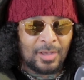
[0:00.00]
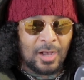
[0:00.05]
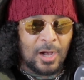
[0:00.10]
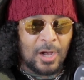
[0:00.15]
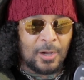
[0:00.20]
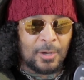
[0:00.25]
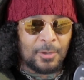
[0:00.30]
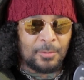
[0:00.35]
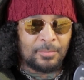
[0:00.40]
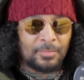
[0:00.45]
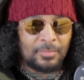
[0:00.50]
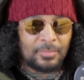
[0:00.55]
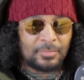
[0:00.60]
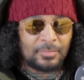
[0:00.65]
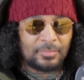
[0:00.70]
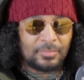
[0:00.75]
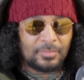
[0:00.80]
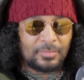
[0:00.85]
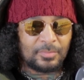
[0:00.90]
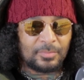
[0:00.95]

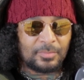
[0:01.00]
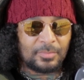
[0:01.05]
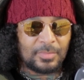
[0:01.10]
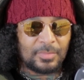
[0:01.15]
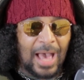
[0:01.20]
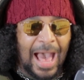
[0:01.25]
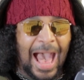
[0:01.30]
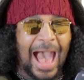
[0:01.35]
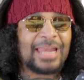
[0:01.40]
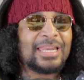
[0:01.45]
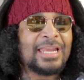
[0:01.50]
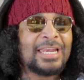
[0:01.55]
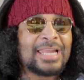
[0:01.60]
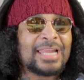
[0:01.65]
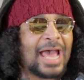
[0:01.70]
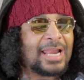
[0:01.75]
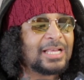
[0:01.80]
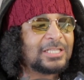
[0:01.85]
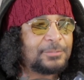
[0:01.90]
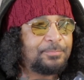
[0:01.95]
I did
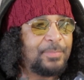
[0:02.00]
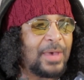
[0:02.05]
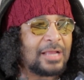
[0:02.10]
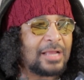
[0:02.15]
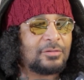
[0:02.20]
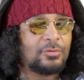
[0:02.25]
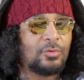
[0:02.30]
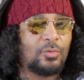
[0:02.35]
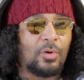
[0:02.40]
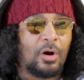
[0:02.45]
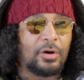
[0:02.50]
not expect.